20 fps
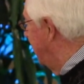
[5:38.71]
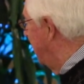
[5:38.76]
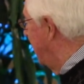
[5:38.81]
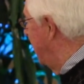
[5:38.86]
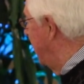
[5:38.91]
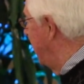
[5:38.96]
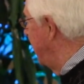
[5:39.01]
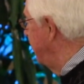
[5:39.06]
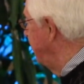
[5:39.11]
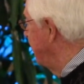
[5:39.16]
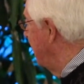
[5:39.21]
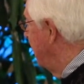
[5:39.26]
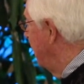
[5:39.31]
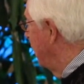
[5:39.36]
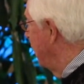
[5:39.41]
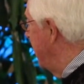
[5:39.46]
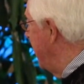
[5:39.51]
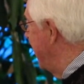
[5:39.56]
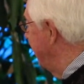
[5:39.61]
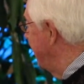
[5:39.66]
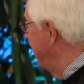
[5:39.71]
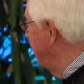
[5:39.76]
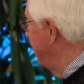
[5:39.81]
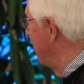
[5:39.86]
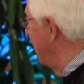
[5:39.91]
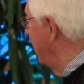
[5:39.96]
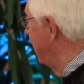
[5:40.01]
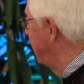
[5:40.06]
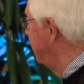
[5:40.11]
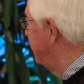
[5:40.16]
All right, we have
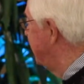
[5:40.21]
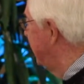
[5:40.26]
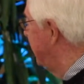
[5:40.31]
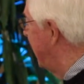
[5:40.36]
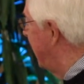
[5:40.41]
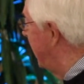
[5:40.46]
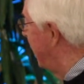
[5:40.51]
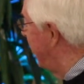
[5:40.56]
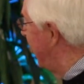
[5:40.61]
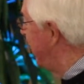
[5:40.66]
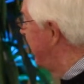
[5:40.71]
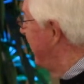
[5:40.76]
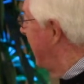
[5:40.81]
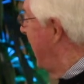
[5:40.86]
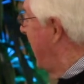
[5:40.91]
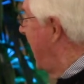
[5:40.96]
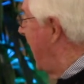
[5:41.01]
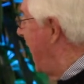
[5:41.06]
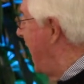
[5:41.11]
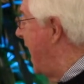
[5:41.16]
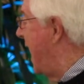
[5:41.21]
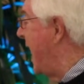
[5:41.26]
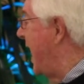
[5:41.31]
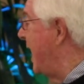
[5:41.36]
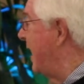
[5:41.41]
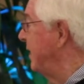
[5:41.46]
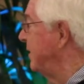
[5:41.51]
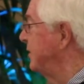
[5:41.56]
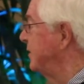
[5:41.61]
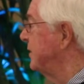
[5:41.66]
emerged, all right,
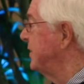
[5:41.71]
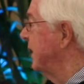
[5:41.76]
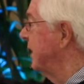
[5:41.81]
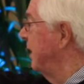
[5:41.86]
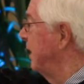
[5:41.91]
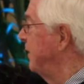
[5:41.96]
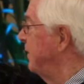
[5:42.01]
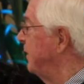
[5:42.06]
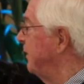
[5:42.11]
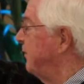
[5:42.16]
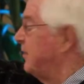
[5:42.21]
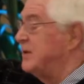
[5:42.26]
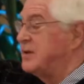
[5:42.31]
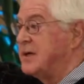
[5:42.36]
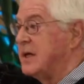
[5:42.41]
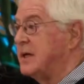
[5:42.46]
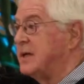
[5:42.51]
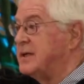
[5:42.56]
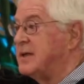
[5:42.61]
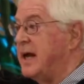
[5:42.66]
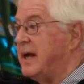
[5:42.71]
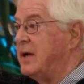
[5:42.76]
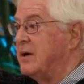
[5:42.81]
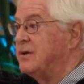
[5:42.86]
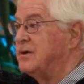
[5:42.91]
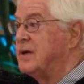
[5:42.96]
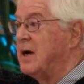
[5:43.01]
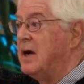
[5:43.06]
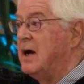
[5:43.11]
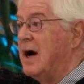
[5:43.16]
as the
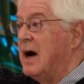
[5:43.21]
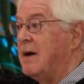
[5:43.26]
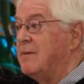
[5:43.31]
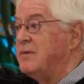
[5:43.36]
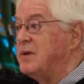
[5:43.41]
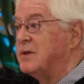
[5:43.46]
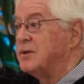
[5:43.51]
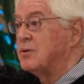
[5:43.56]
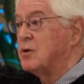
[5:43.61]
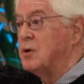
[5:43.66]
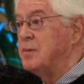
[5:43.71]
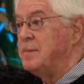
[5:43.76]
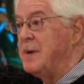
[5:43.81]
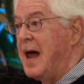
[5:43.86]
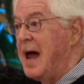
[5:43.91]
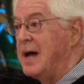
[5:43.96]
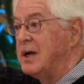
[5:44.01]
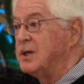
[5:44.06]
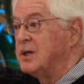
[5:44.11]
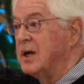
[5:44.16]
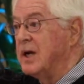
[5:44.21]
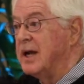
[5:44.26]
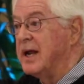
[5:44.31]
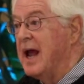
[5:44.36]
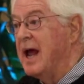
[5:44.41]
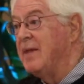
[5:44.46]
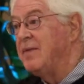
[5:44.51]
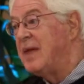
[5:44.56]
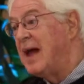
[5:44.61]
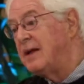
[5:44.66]
facilitators of this group nationally,
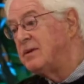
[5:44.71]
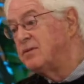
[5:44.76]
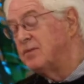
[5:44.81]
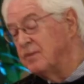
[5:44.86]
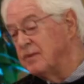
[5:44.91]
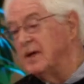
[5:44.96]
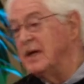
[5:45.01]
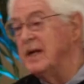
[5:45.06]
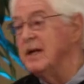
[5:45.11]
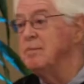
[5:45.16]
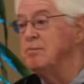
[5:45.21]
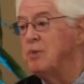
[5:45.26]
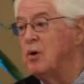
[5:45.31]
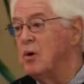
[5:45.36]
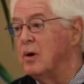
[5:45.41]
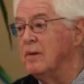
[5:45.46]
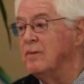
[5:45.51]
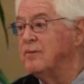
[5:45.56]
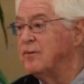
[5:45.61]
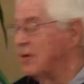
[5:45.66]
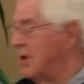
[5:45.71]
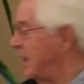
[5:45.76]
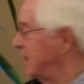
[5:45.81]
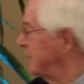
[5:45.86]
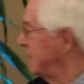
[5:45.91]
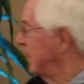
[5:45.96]
and that's really important for us